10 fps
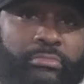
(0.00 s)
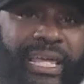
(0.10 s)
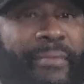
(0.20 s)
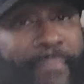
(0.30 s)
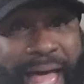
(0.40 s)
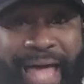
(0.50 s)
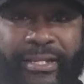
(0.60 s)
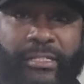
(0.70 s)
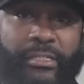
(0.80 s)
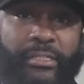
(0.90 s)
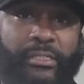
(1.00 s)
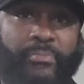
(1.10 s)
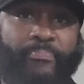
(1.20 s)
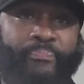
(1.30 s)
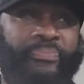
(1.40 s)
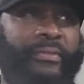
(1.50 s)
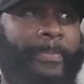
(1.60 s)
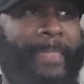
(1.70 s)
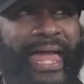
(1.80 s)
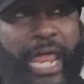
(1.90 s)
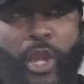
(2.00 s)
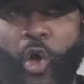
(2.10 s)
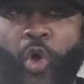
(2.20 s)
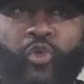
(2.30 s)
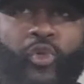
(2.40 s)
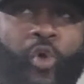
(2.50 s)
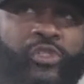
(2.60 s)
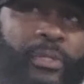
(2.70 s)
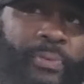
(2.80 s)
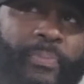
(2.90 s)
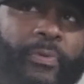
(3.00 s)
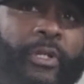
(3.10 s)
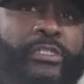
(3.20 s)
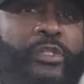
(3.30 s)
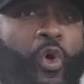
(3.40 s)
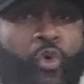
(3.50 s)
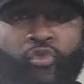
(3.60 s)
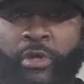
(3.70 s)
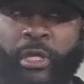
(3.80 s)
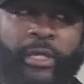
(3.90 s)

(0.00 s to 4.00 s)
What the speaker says: It matters. And I know, some people are so